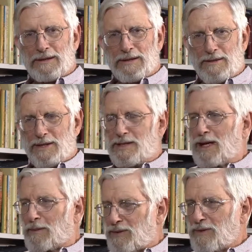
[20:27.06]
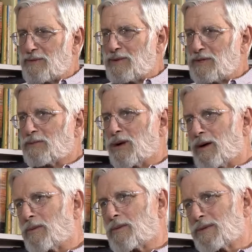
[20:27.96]
uh, the depth of these
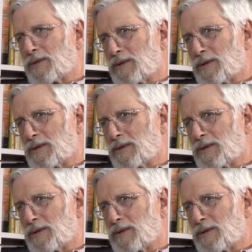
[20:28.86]
problems?